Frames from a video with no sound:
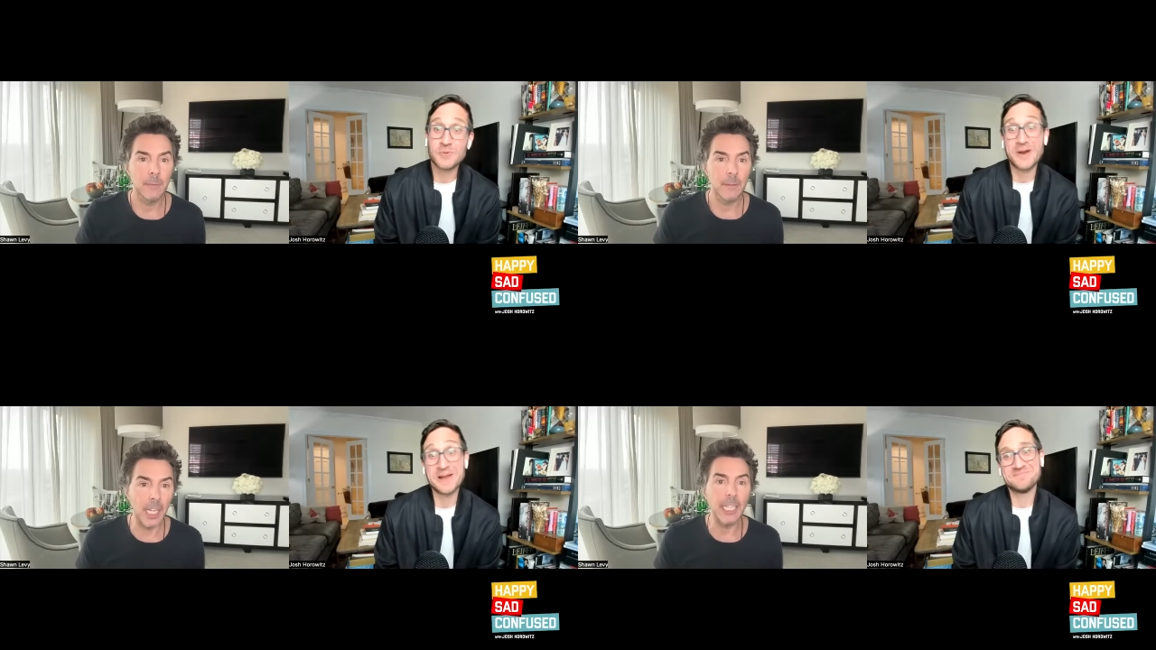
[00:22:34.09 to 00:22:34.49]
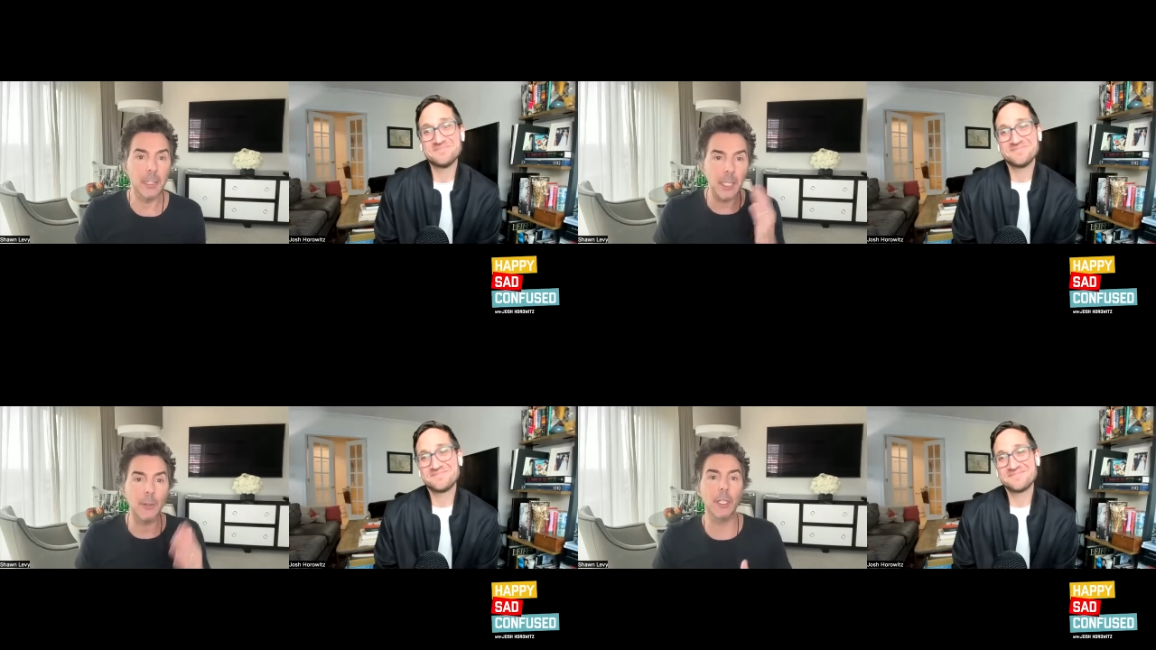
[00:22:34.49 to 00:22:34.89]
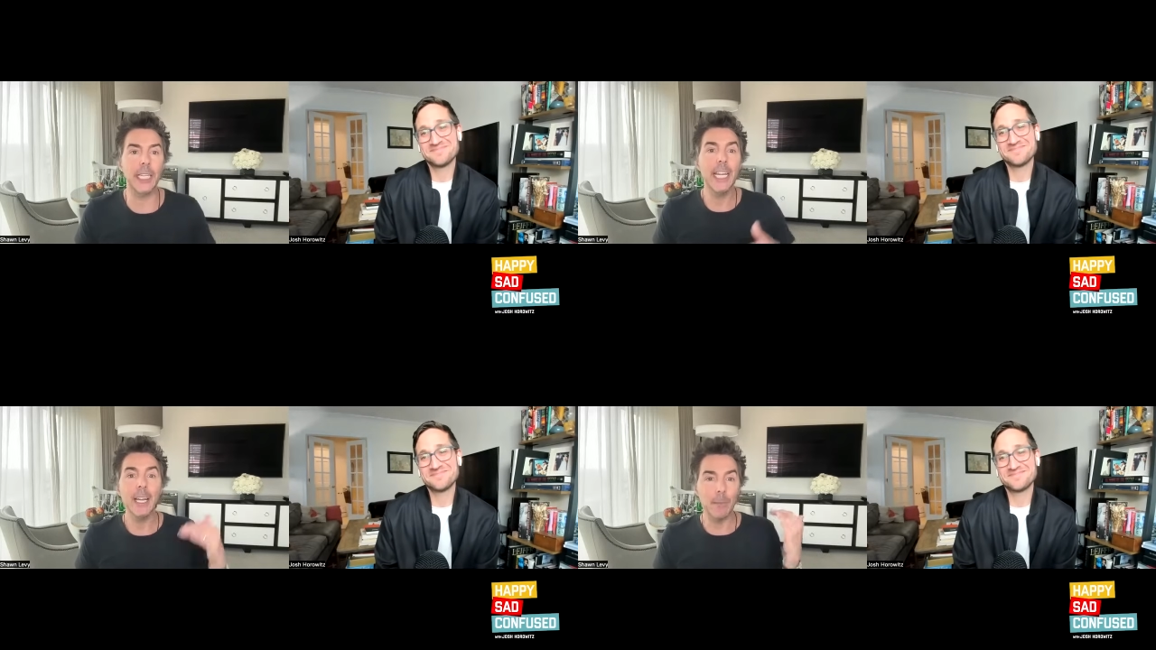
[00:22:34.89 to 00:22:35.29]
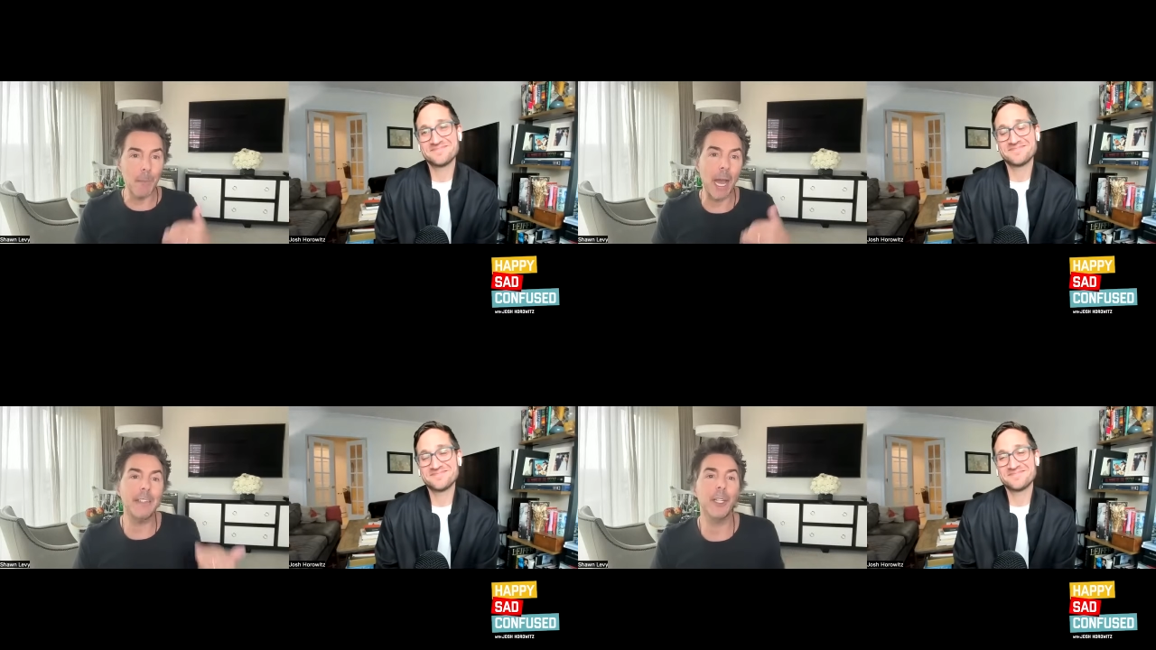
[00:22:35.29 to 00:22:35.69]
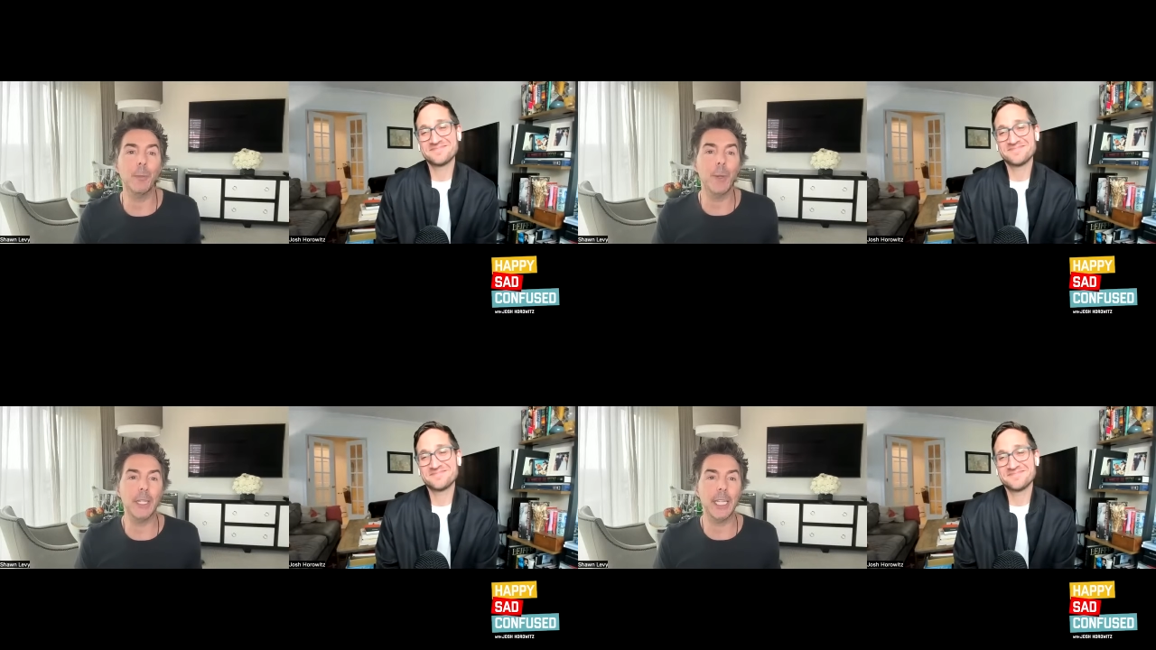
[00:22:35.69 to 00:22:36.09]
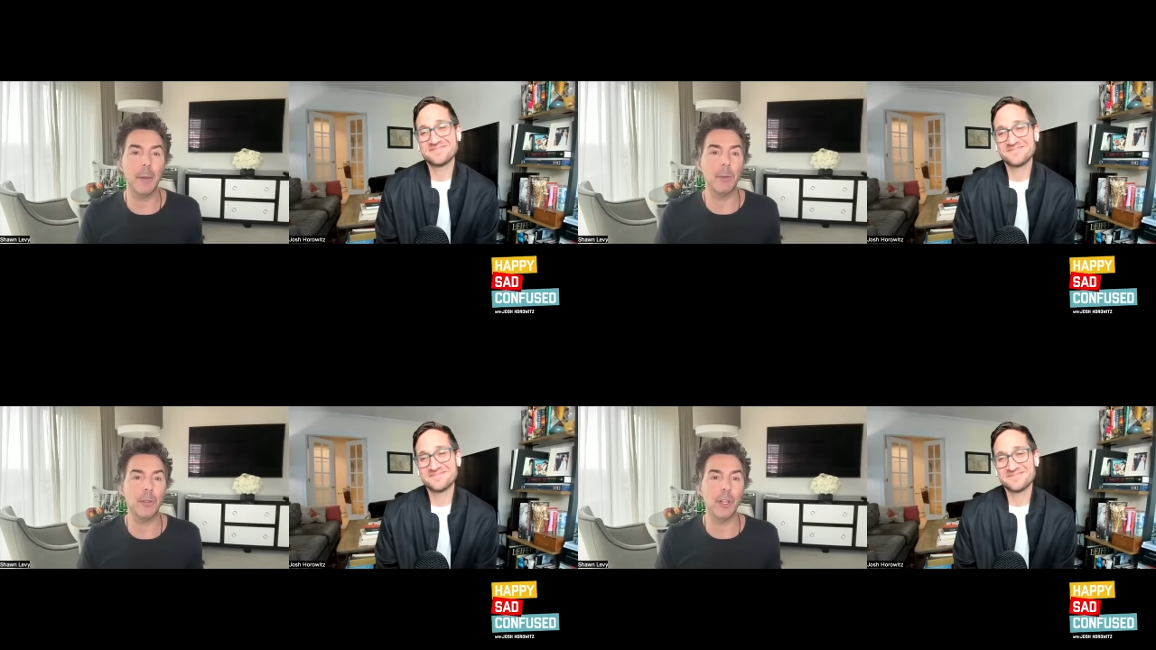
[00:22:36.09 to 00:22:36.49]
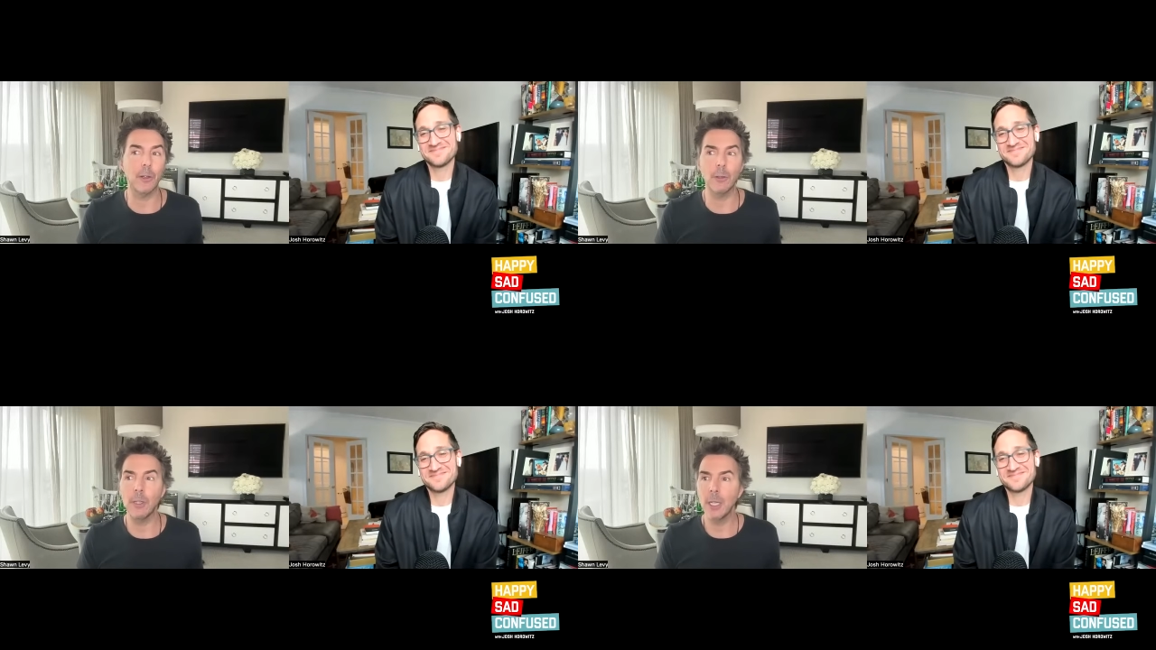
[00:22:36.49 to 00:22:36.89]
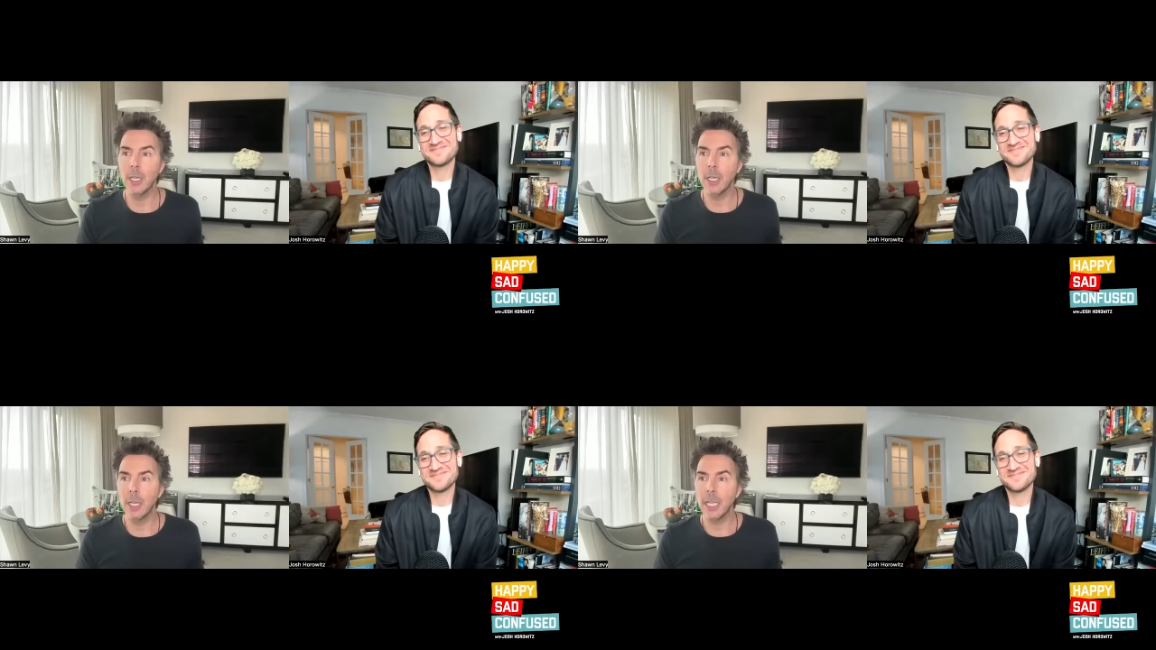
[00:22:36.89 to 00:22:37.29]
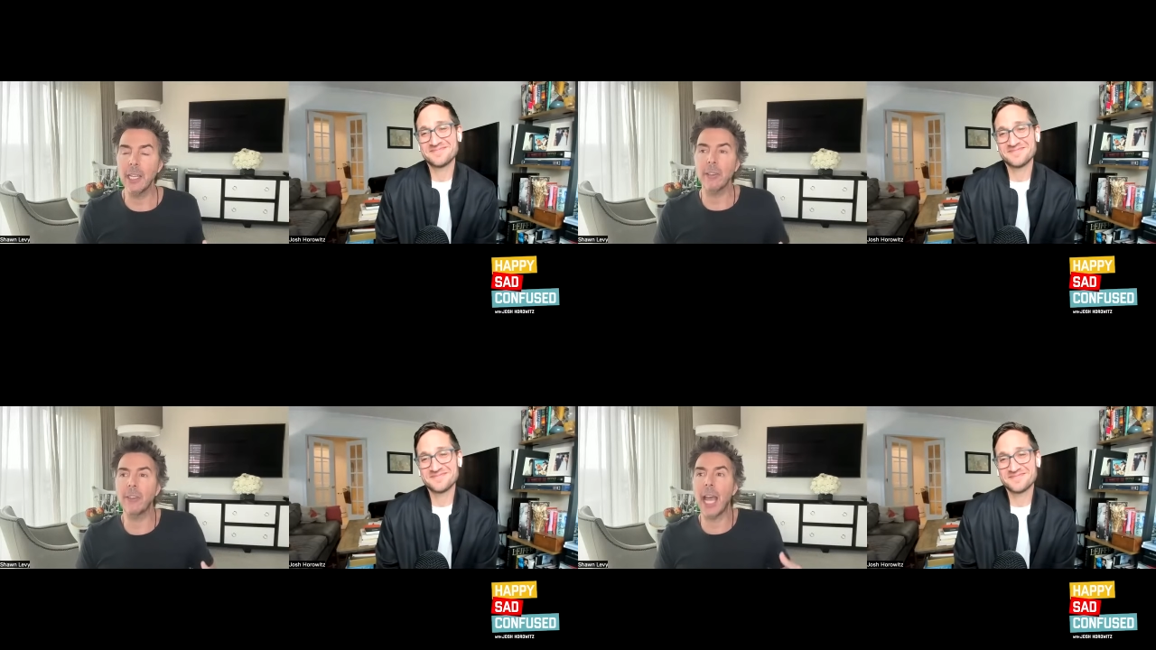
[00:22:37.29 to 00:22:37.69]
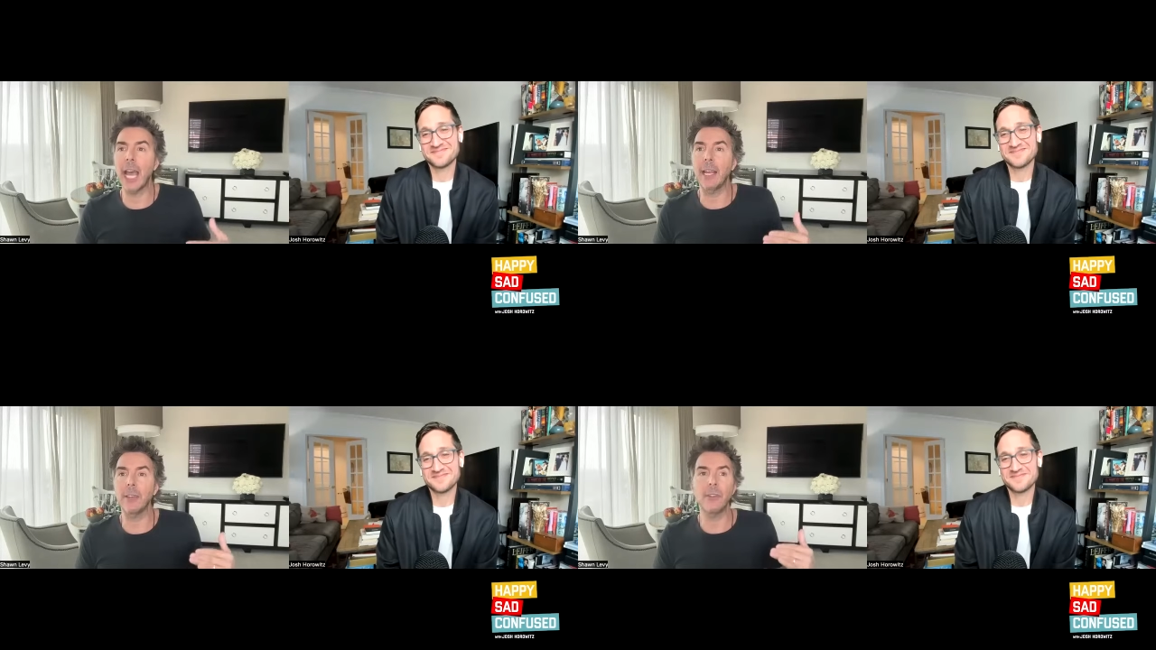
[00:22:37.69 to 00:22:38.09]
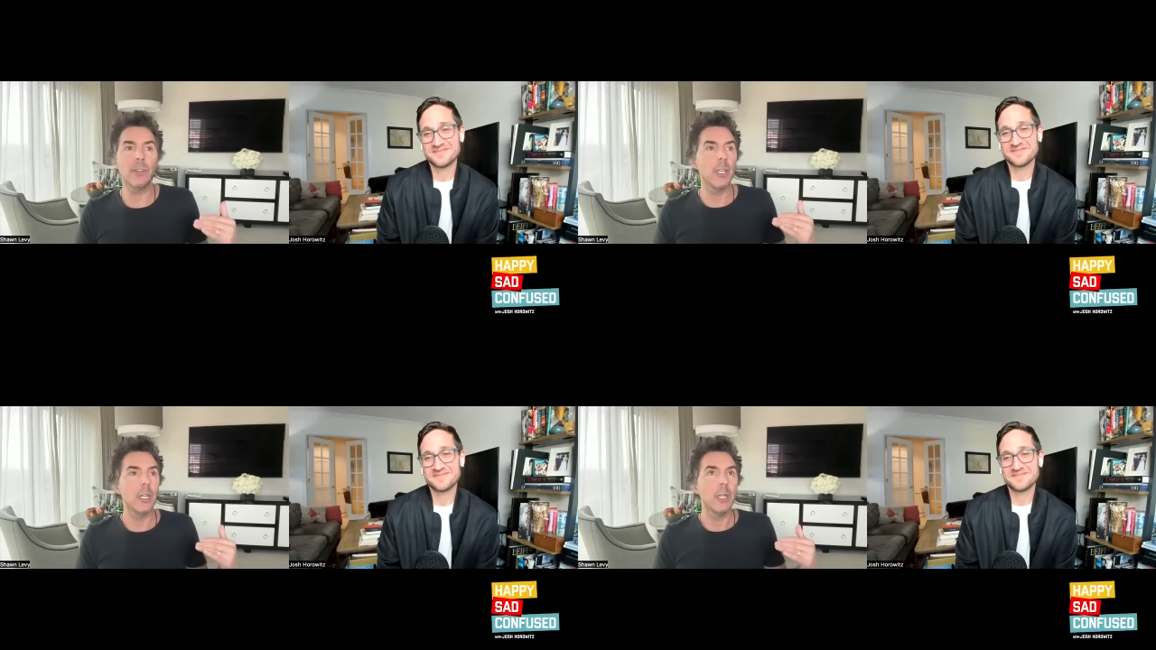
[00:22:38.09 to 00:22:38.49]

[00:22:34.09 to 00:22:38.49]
Speaker 1: Right. Like literally, my Dear Billy episode is as